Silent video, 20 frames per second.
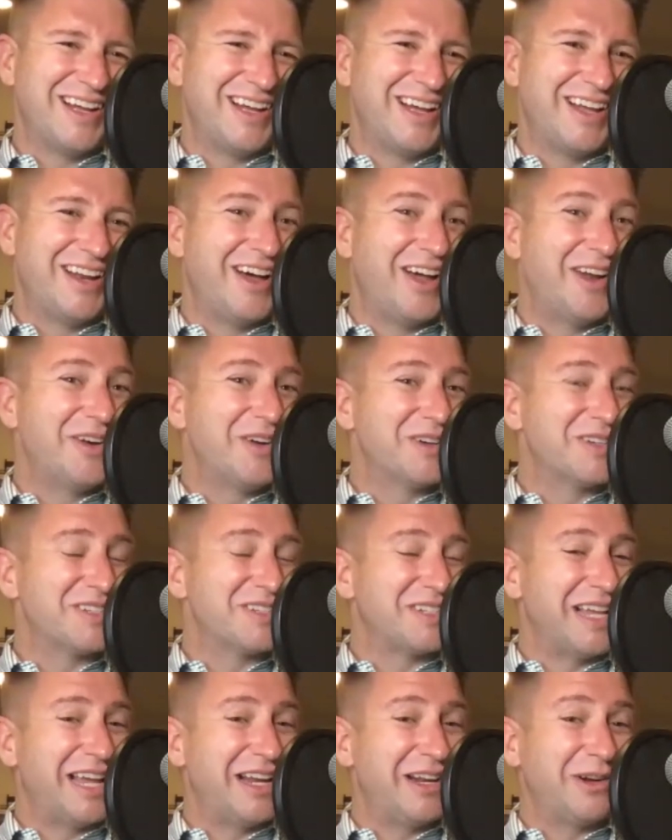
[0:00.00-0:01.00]
an
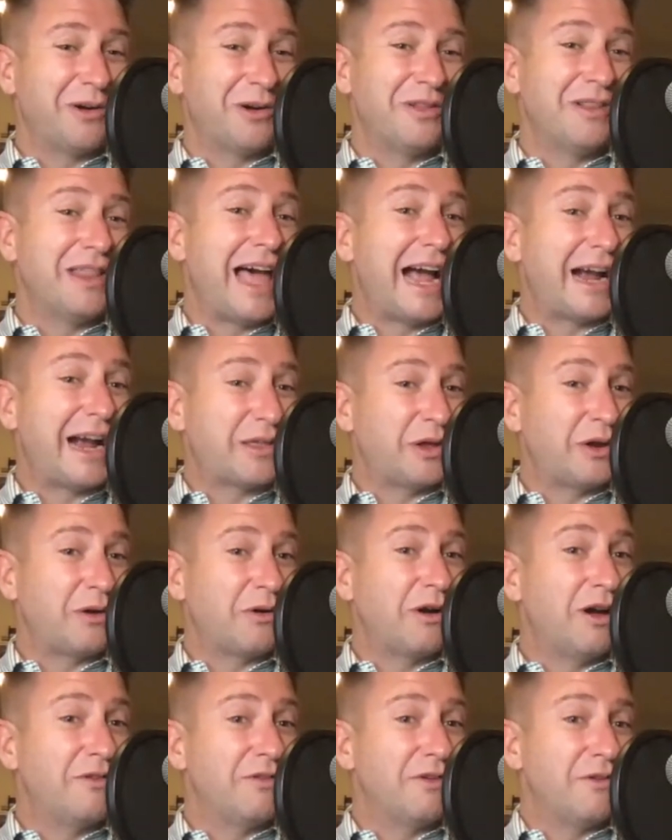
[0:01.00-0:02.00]
understanding or a lack
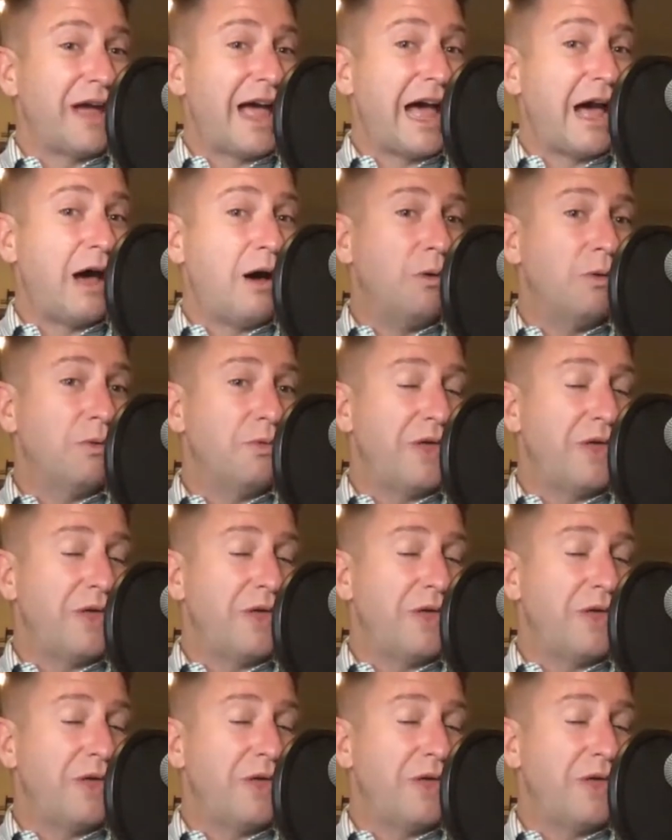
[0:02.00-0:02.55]
thereof of how